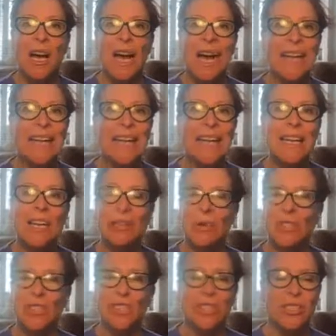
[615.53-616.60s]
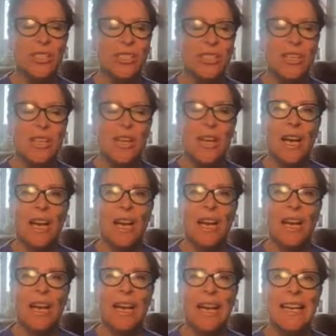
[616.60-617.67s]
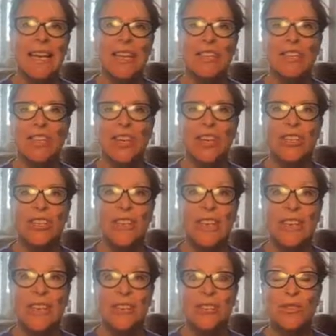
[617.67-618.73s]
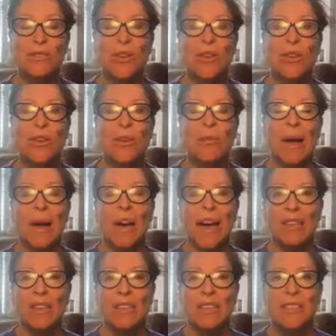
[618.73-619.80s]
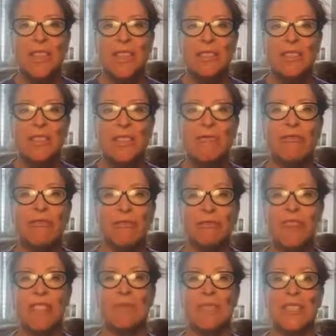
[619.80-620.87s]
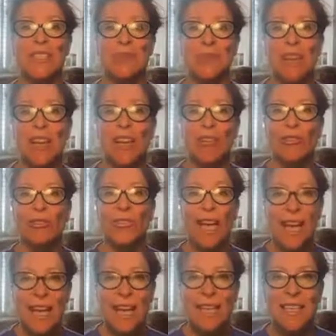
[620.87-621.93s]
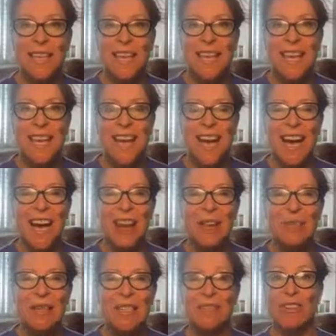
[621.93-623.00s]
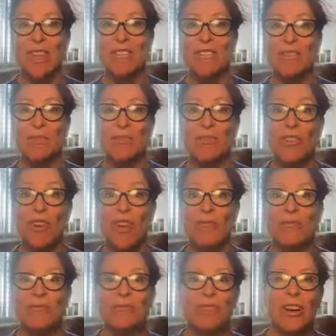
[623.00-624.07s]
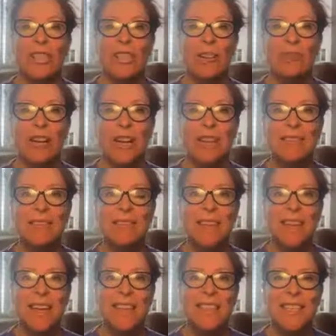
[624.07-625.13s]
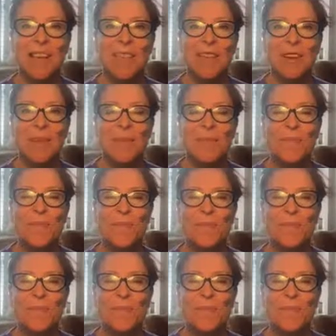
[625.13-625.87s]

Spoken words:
Any questions, any concerns, anything else that's worrying you about having a section, then feel free to message me on here. And don't forget to subscribe and find out what else is going on.